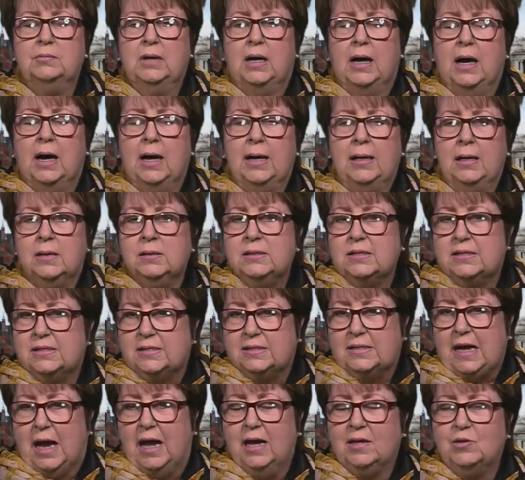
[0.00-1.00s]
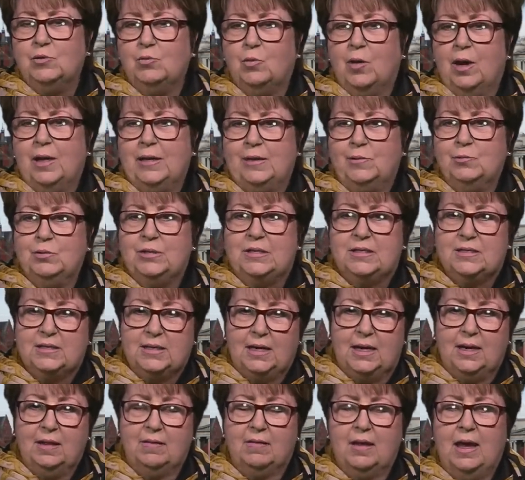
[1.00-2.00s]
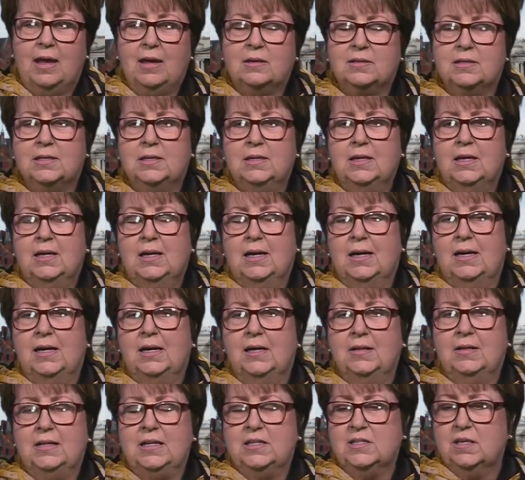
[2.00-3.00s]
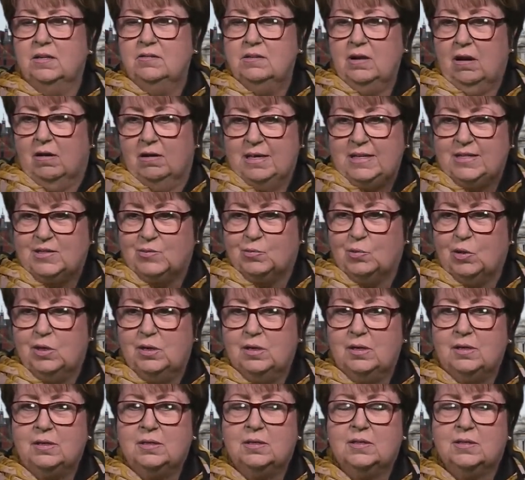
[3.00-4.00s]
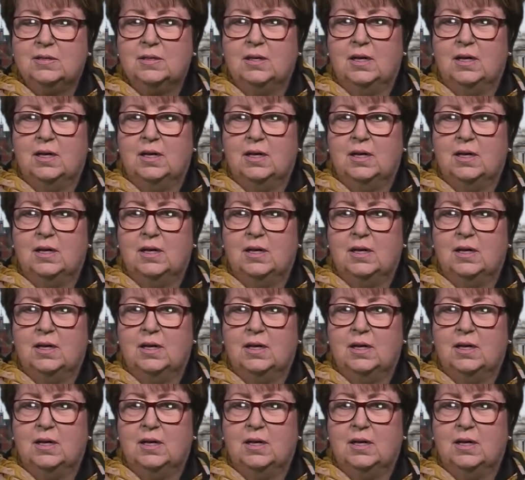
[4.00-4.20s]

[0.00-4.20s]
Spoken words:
I understand why he would say that. These are nice words,